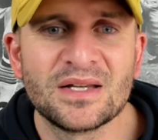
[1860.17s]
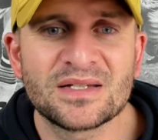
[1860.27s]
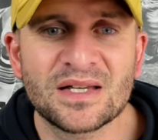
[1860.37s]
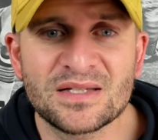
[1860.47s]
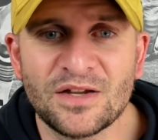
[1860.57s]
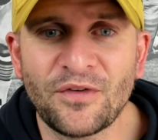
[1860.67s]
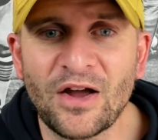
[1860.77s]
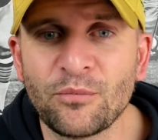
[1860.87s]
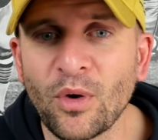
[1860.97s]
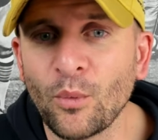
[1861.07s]

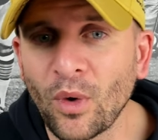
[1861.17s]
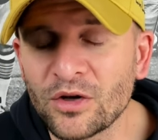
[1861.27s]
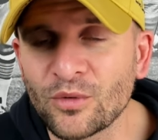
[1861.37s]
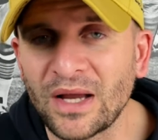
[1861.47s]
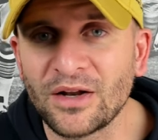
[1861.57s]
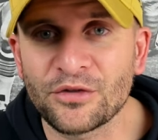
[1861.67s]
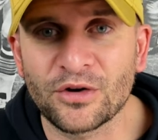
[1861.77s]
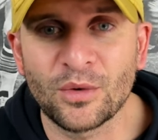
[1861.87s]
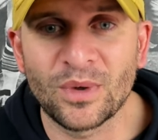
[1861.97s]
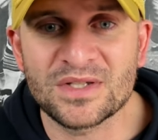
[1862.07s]
sixty-five point one grade on
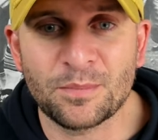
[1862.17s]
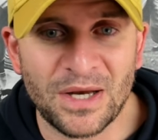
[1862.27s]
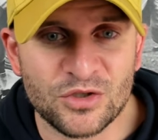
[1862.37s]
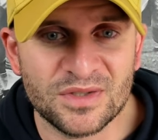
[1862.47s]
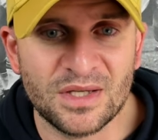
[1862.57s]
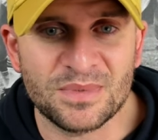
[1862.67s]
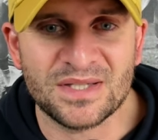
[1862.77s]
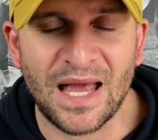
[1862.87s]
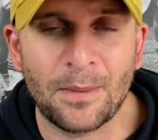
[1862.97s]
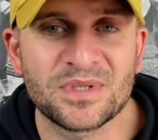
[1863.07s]
thirty-one special team
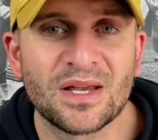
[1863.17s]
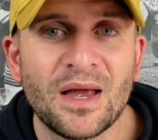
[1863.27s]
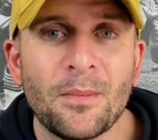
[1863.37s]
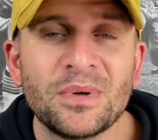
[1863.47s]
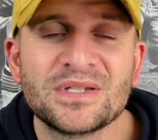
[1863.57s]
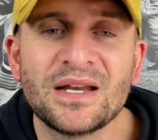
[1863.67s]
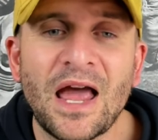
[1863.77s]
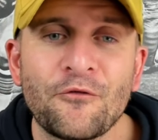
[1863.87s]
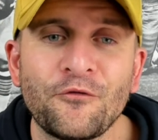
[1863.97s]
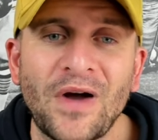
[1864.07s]
snaps, but did
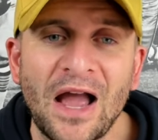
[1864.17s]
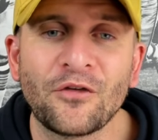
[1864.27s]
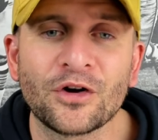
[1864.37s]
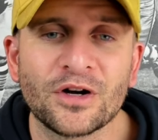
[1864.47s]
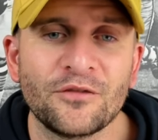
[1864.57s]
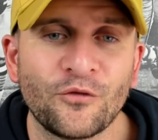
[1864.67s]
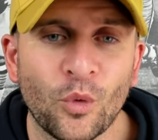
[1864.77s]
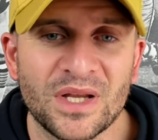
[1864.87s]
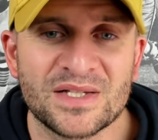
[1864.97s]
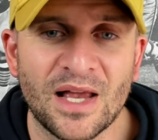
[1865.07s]
have five hundred
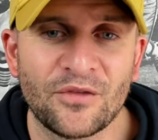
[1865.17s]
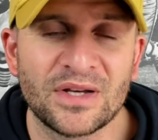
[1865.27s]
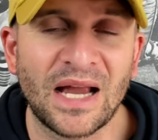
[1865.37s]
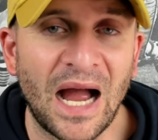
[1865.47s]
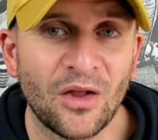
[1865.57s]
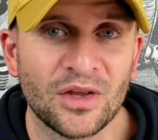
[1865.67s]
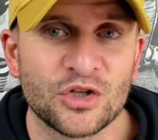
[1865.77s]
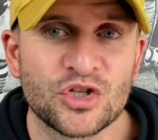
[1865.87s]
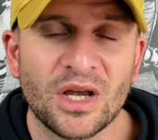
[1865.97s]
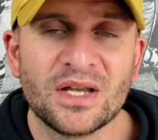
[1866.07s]
forty-seven
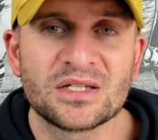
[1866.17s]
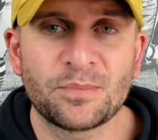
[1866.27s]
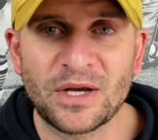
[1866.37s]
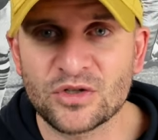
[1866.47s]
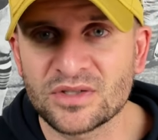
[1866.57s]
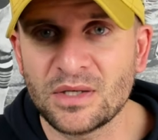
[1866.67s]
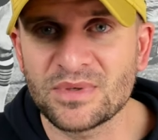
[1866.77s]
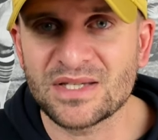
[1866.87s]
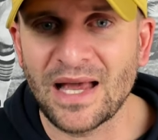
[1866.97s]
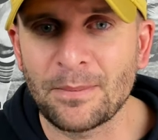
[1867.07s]
college special team
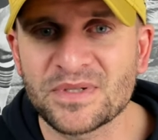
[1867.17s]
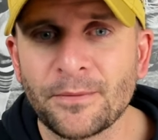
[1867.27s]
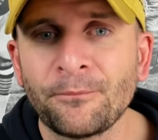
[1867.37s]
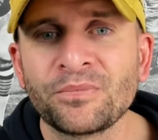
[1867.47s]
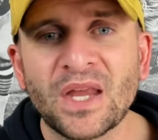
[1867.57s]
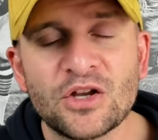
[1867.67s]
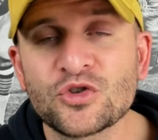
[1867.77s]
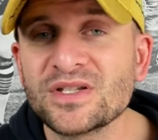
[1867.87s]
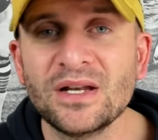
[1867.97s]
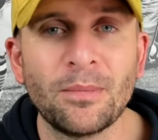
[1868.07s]
snaps.
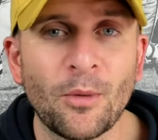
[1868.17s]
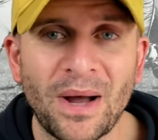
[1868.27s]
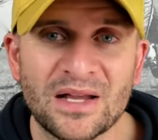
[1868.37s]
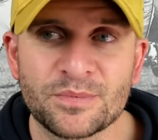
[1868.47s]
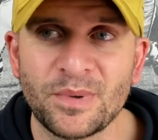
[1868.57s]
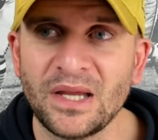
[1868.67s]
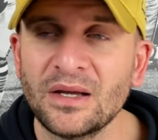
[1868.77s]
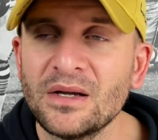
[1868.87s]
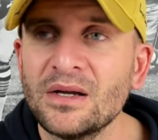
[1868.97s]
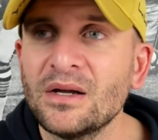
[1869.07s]
Interesting about Mosby,
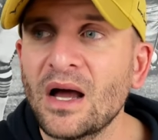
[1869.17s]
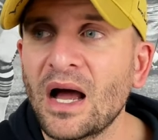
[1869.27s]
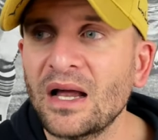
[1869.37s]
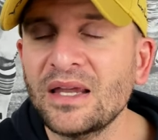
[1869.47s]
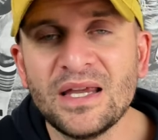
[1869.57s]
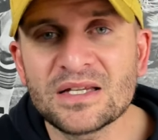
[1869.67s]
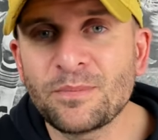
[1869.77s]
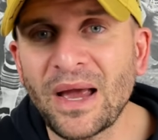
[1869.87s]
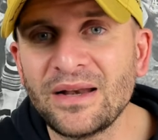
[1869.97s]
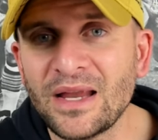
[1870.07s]
Uh, he has
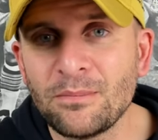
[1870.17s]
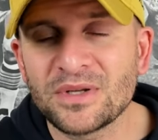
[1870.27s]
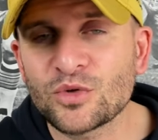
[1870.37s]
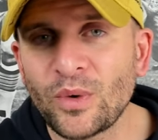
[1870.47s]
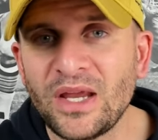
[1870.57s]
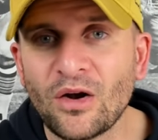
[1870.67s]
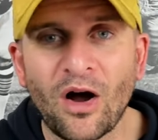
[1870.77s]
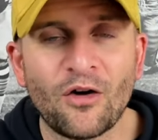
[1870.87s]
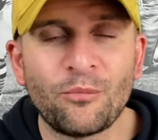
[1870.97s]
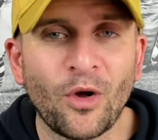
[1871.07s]
been in between
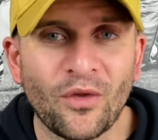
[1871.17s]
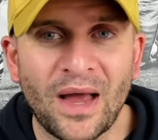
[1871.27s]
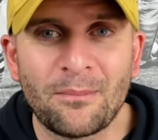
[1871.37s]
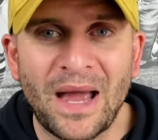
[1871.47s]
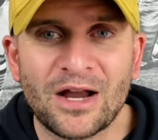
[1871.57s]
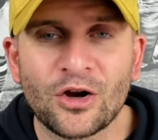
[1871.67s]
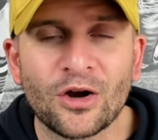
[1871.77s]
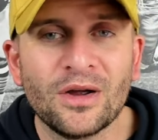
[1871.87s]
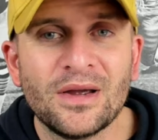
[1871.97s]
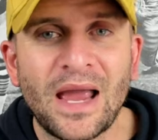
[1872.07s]
off-ball
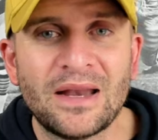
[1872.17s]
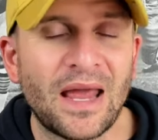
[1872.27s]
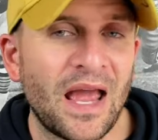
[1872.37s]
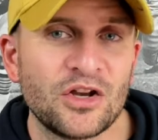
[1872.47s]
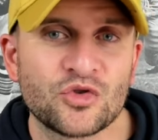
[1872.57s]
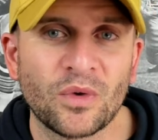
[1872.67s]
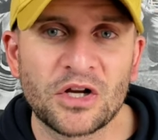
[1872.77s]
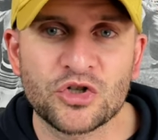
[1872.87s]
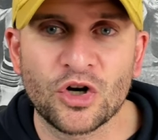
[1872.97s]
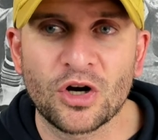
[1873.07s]
linebacker and edge
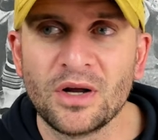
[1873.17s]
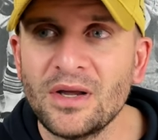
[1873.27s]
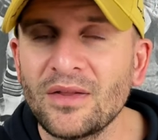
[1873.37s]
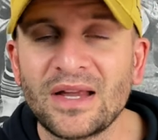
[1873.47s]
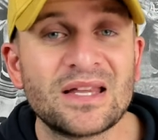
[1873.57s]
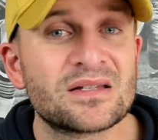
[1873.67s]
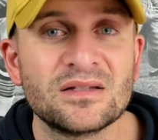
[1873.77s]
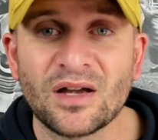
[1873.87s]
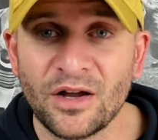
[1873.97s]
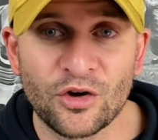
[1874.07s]
rusher like his
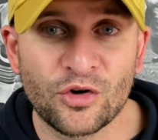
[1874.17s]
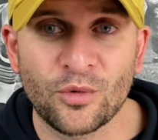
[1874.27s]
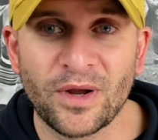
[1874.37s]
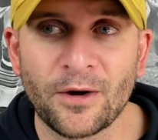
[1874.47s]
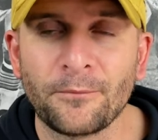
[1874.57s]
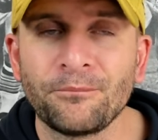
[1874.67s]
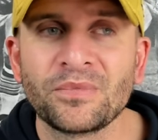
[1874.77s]
entire career.